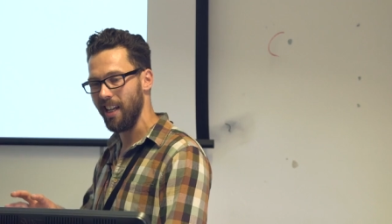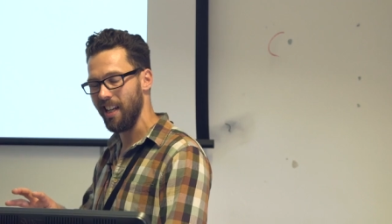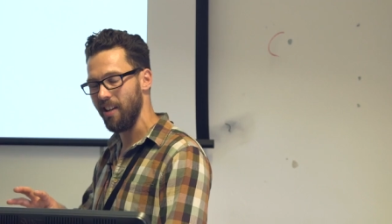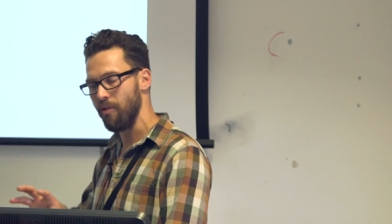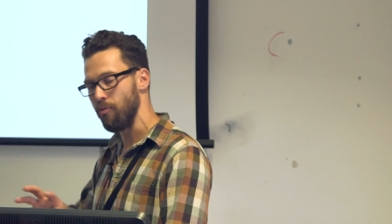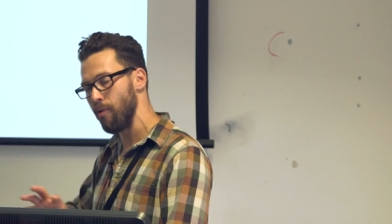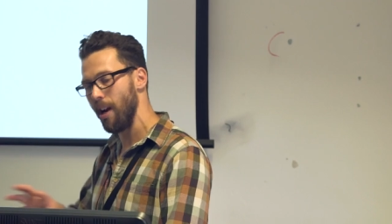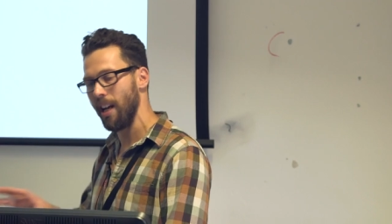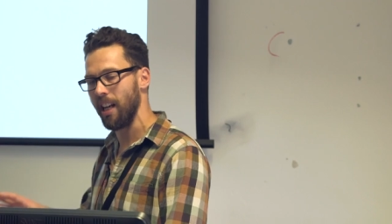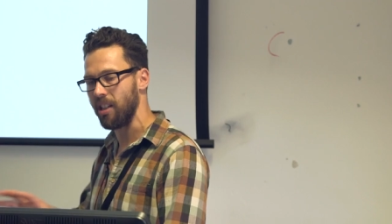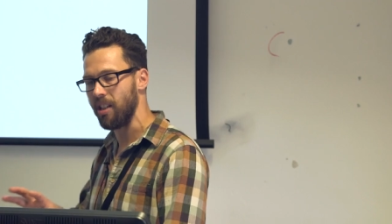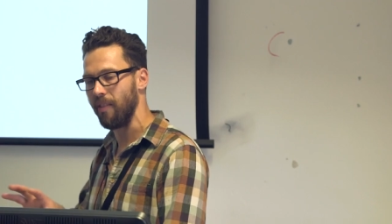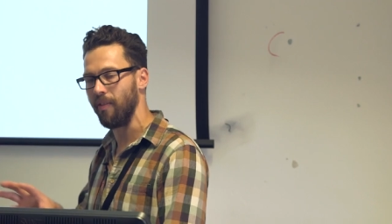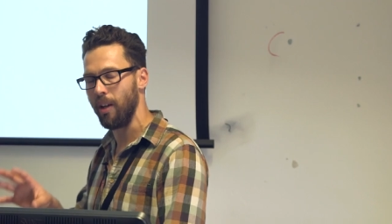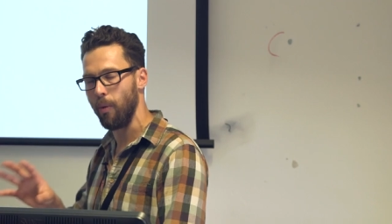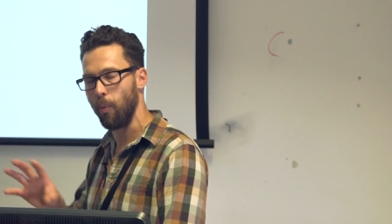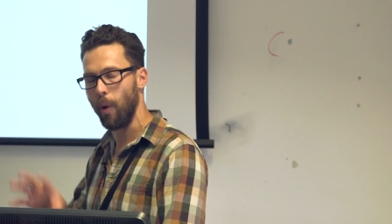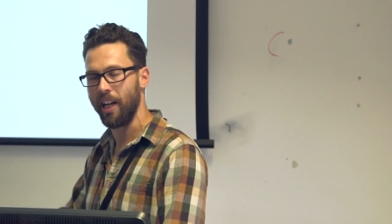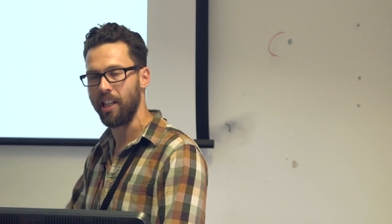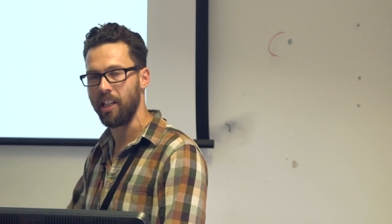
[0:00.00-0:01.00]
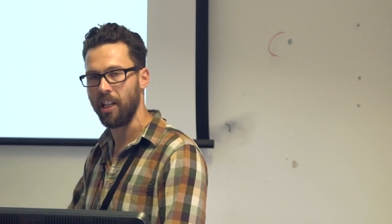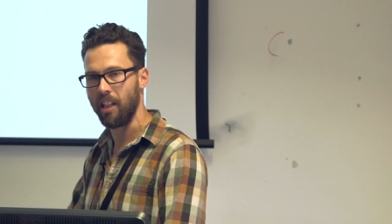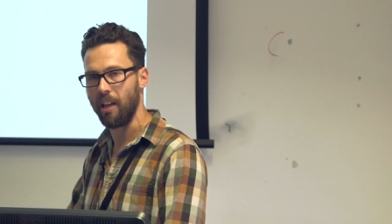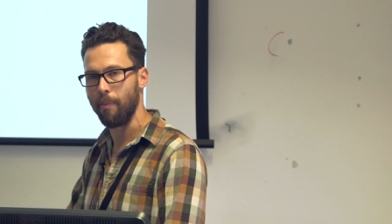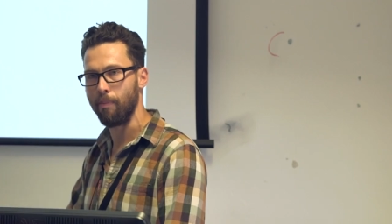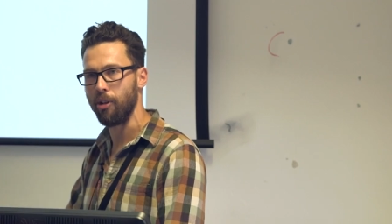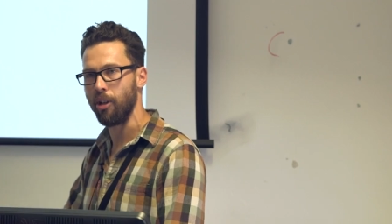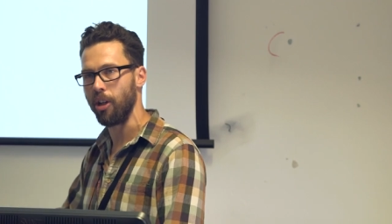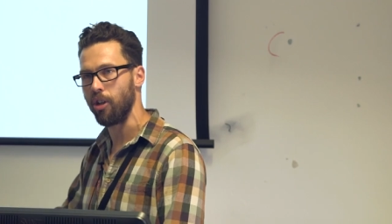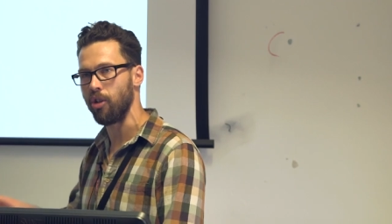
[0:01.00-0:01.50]
relatively weighting their
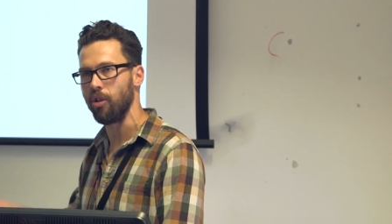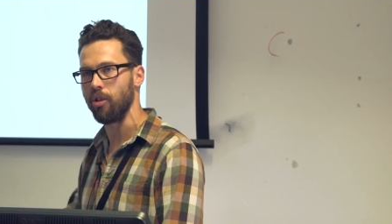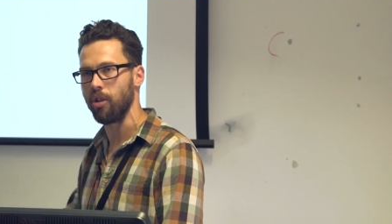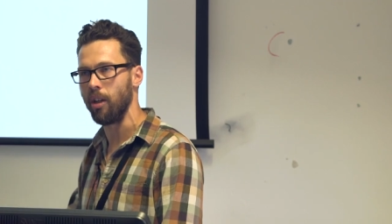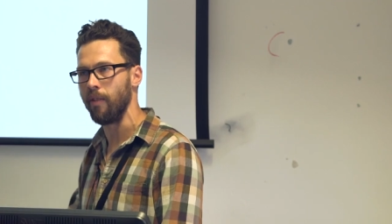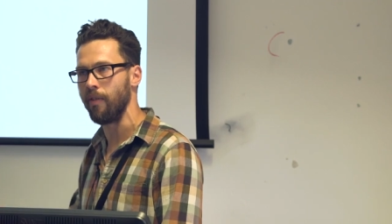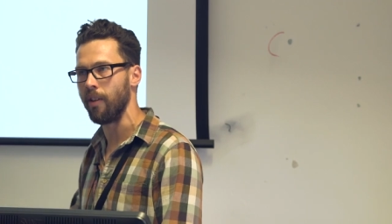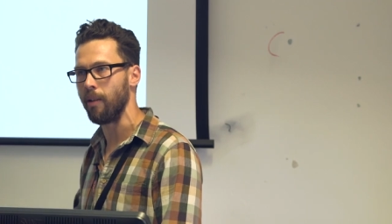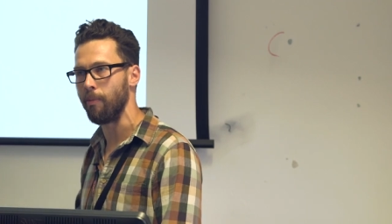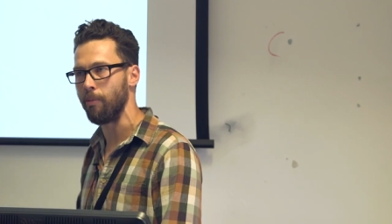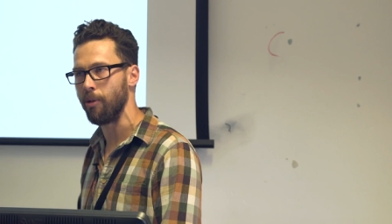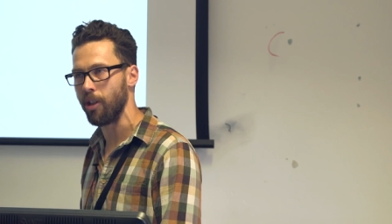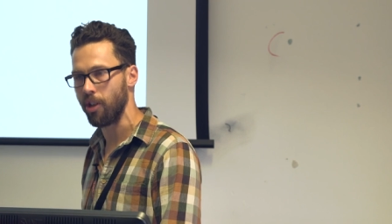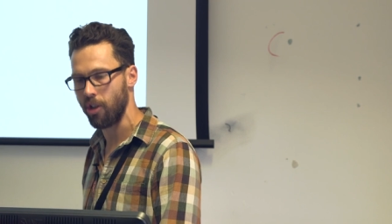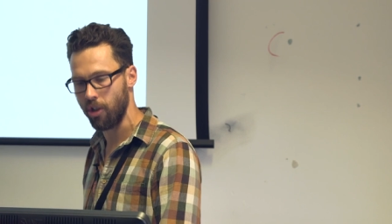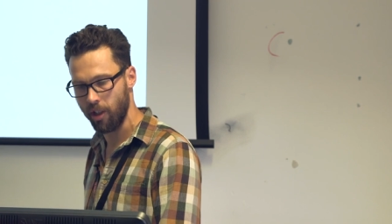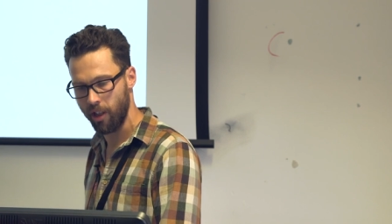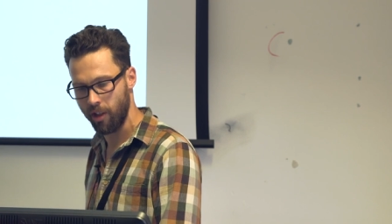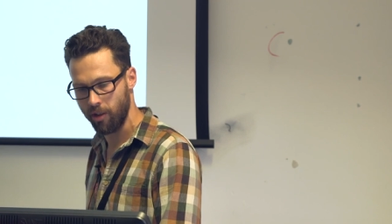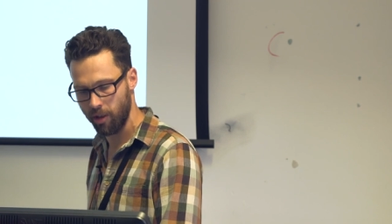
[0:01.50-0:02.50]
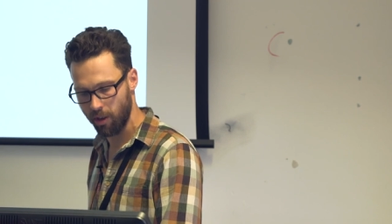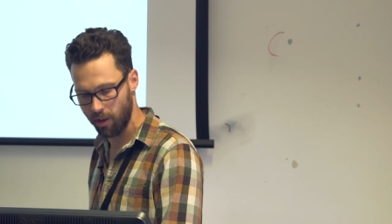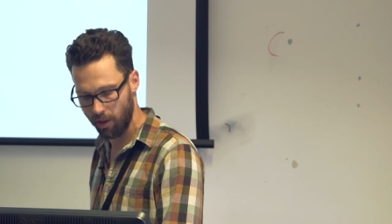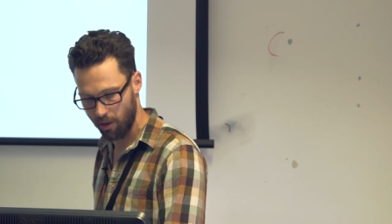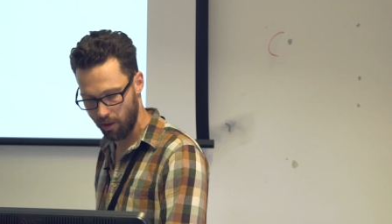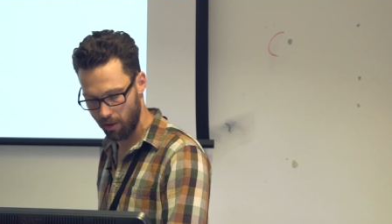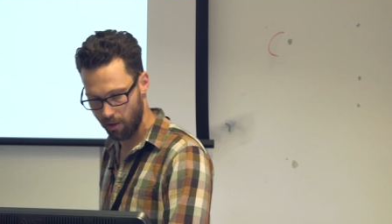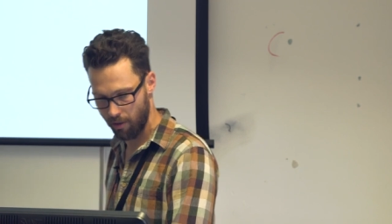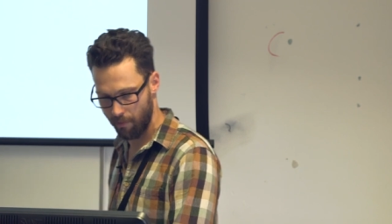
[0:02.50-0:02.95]
predictions over their prediction errors.